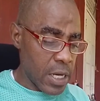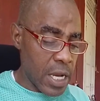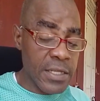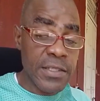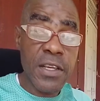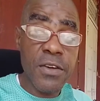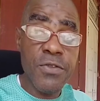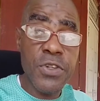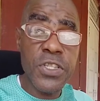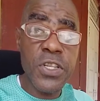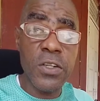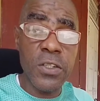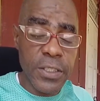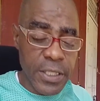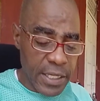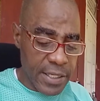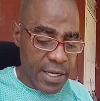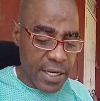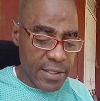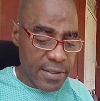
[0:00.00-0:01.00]
As a
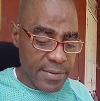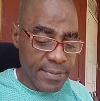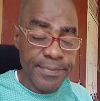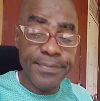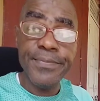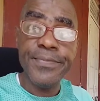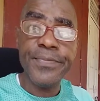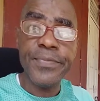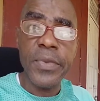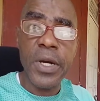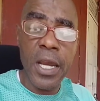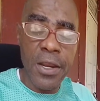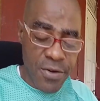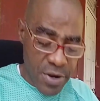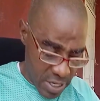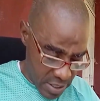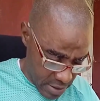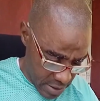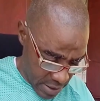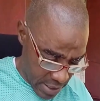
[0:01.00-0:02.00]
result of that,
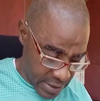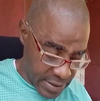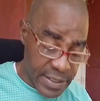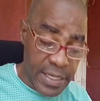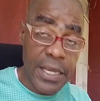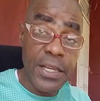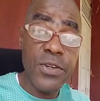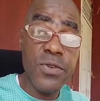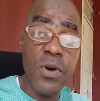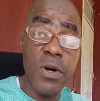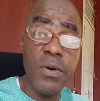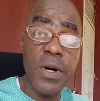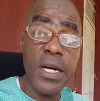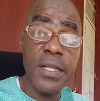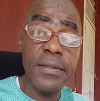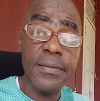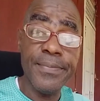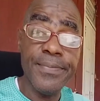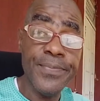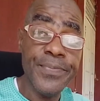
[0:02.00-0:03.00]
I say, you know
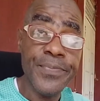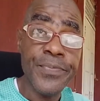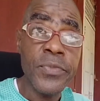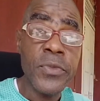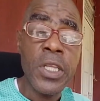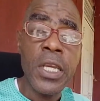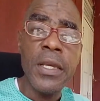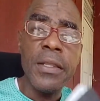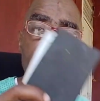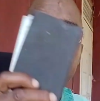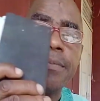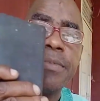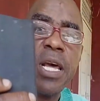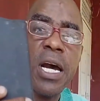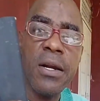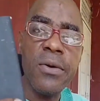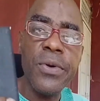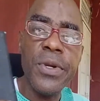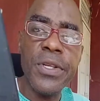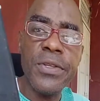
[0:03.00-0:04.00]
what? They're
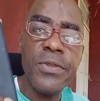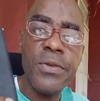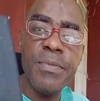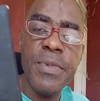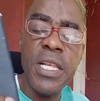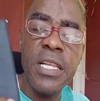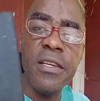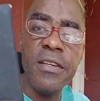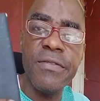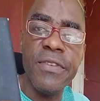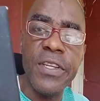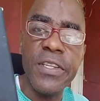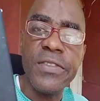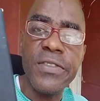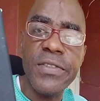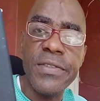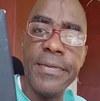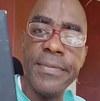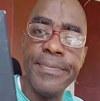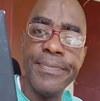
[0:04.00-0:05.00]
not going to believe
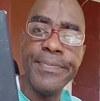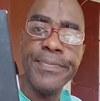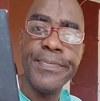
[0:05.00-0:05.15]
this.